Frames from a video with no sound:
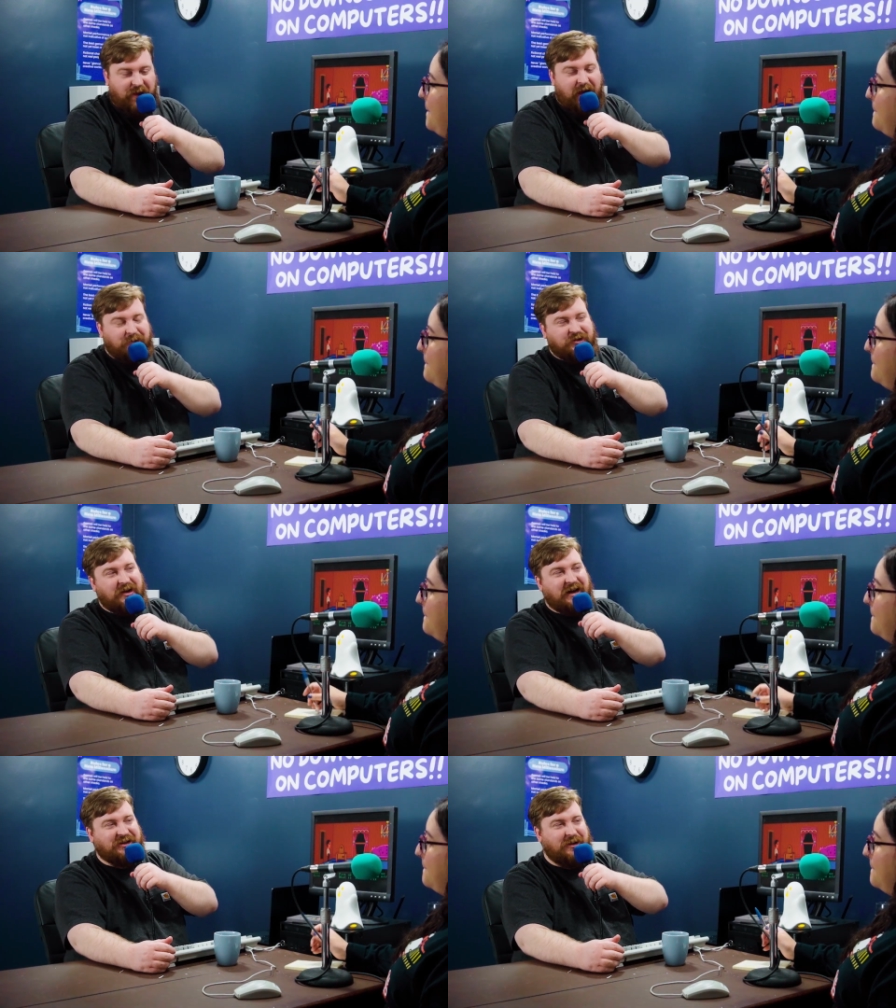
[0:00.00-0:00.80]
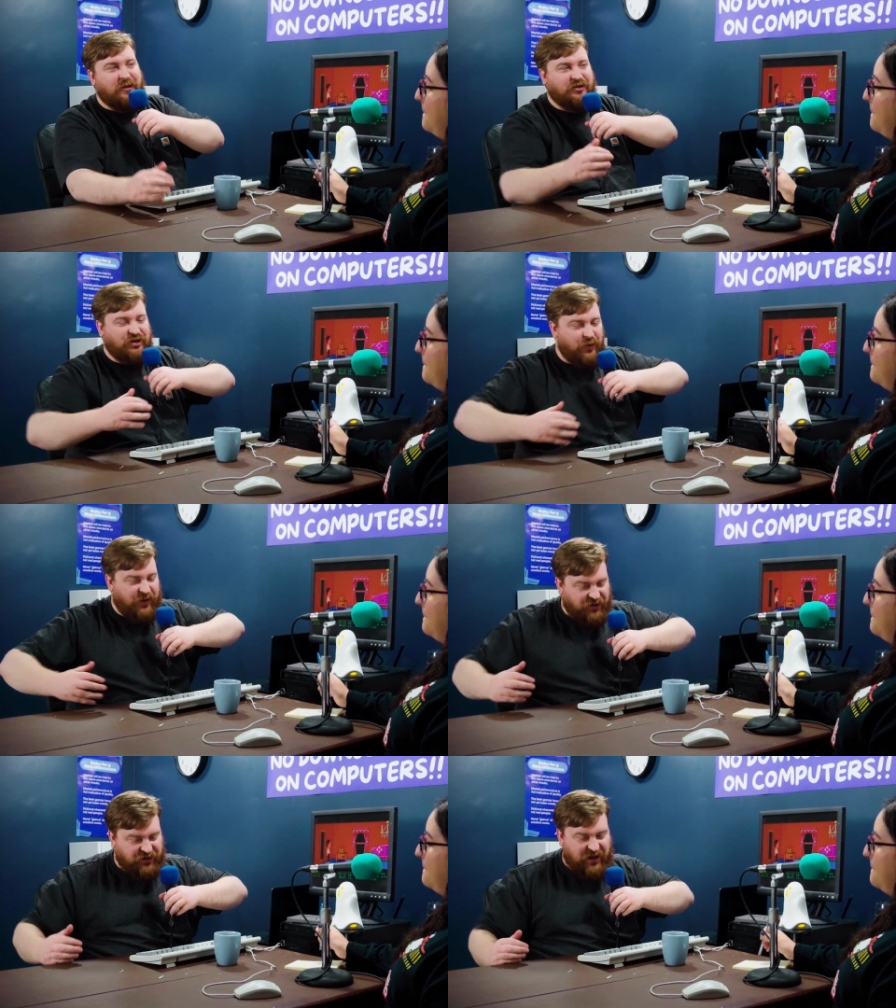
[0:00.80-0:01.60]
games are actually about
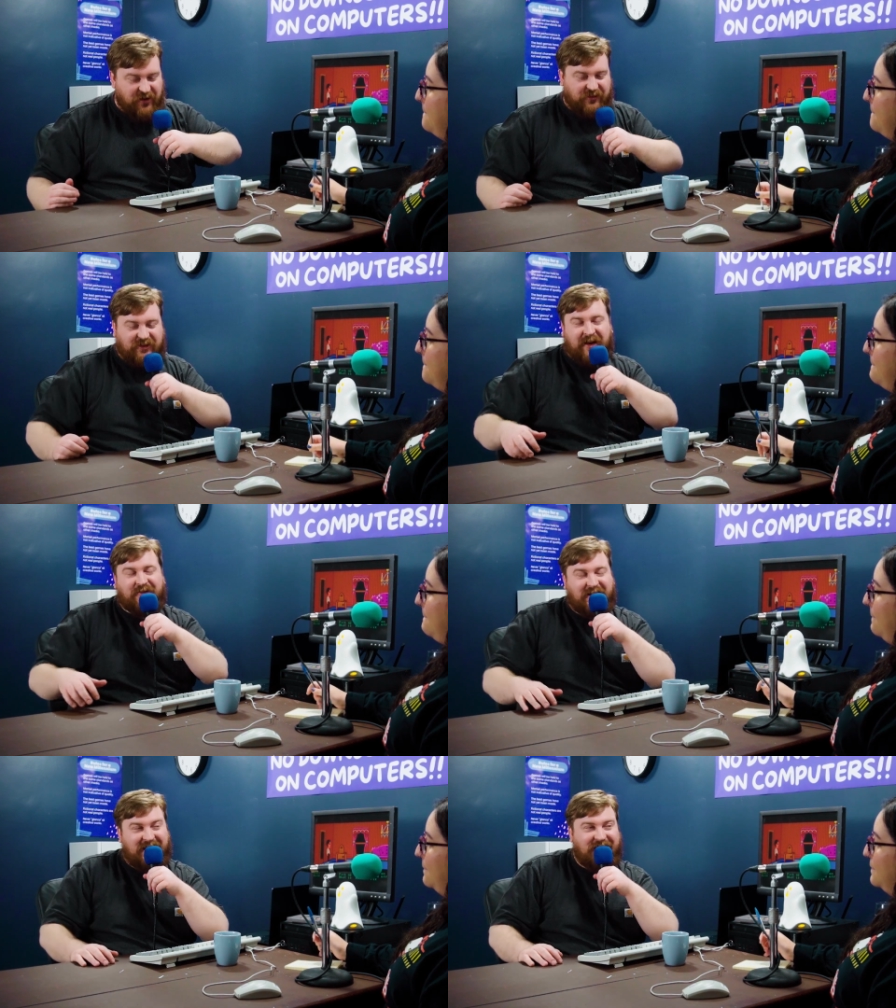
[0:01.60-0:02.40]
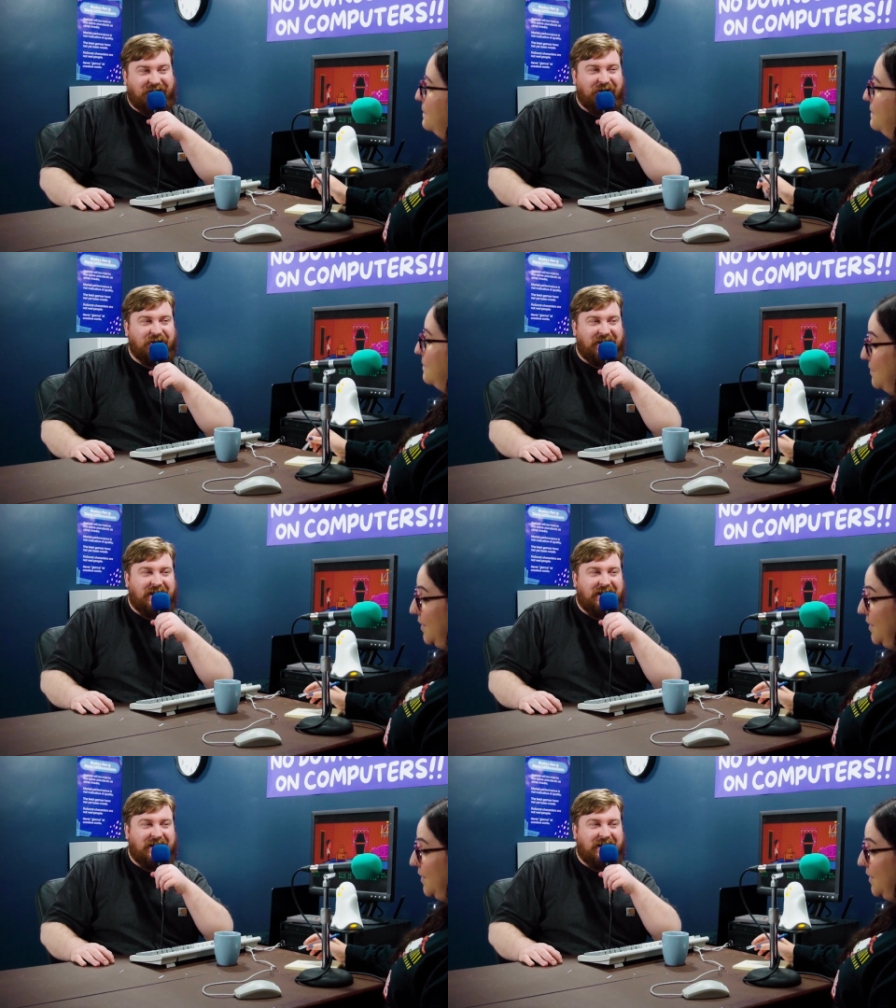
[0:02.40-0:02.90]
showing your skills and you have to get good.